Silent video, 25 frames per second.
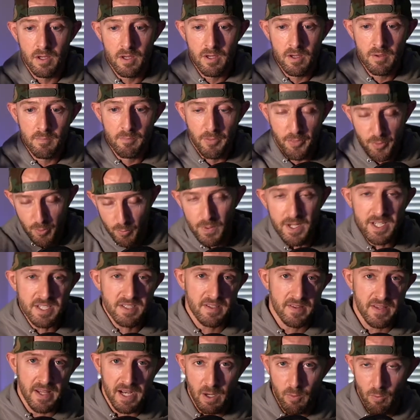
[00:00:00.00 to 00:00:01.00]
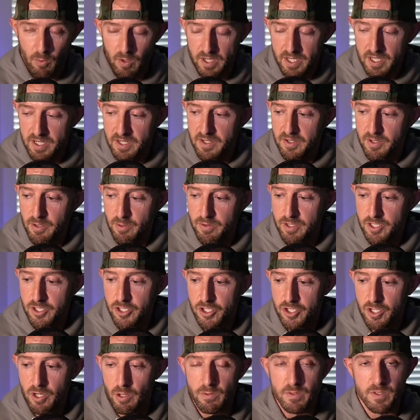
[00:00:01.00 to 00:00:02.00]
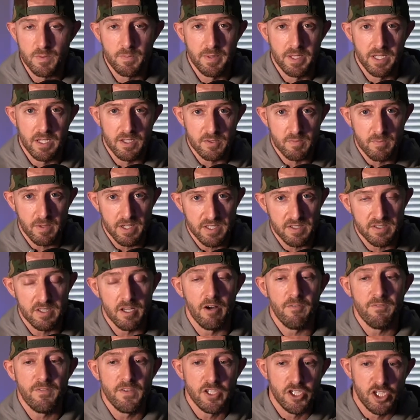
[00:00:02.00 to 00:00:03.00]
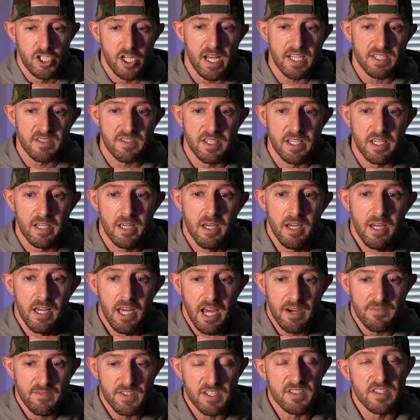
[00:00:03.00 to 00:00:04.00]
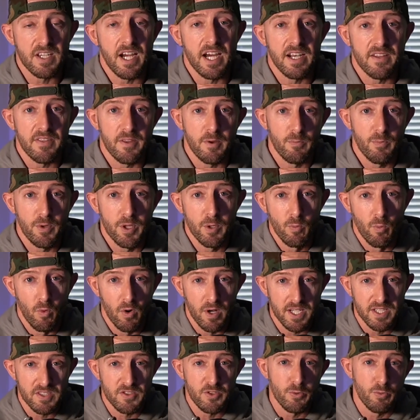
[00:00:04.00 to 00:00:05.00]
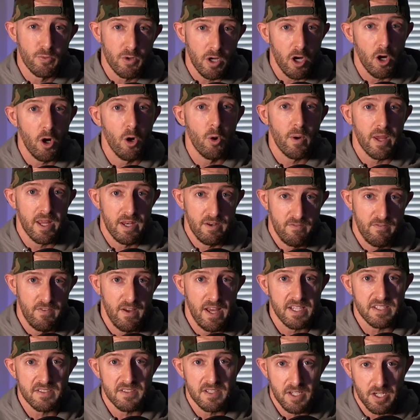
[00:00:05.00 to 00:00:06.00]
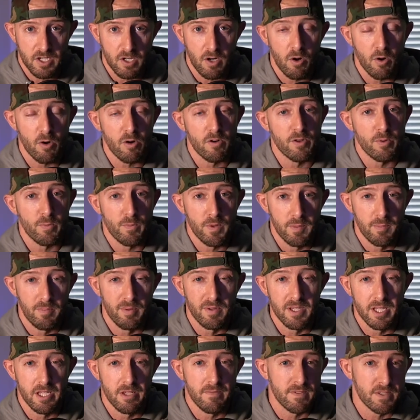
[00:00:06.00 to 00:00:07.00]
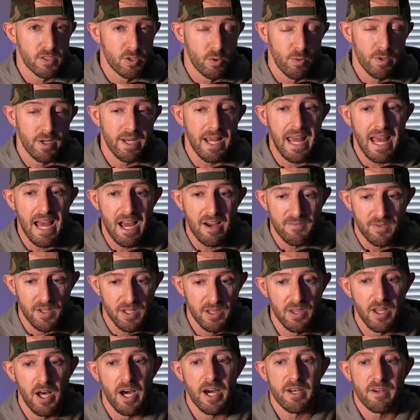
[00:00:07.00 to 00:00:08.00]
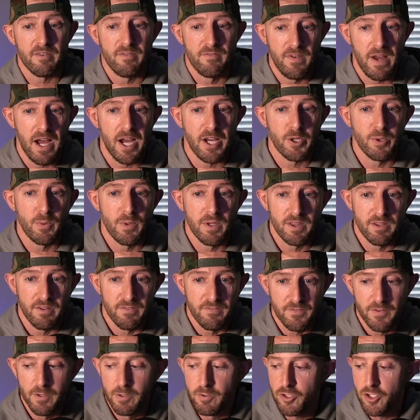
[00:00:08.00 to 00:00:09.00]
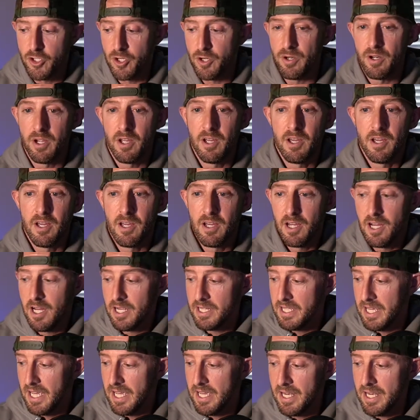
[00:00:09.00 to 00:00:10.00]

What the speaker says: But the reason that I wanted to do this show is because myself and Jesse have decided that we wanted to co-invest in a car that we believe is going to have a lot of value in the future. Again,